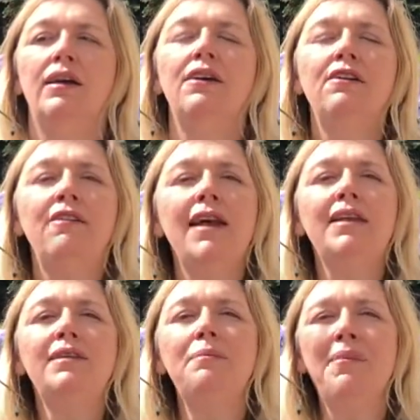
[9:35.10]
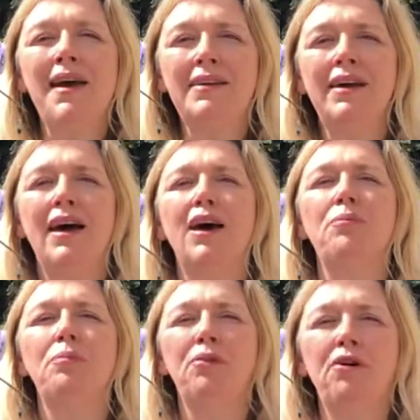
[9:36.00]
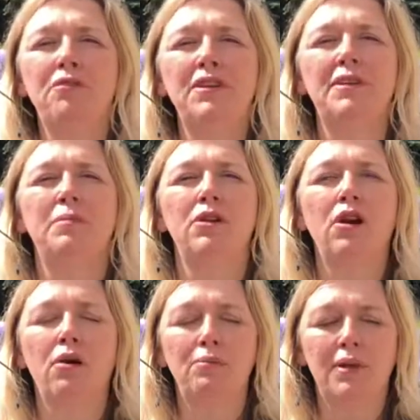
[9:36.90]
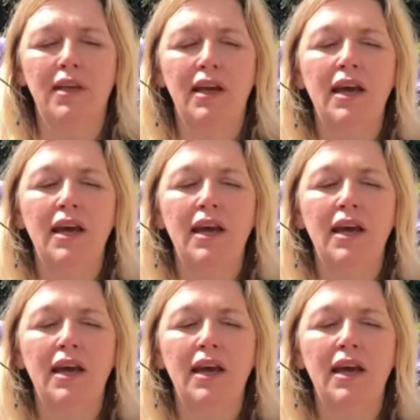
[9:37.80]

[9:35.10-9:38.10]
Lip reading: great men are profitable company.